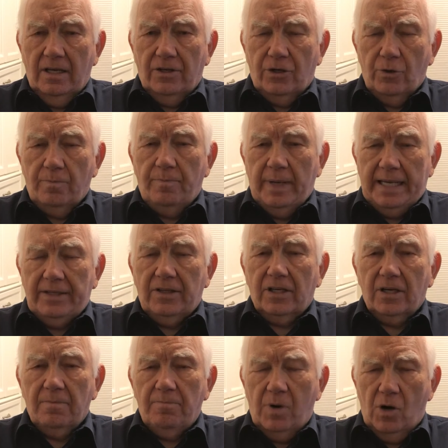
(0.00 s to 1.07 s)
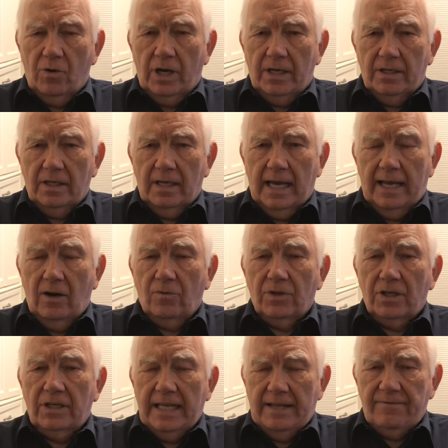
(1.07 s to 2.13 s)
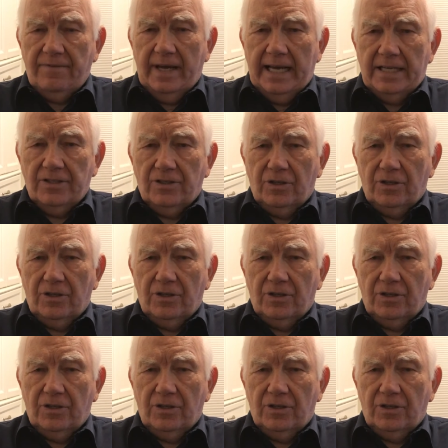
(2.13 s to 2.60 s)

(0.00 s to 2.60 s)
to beat the opponent, and on the defense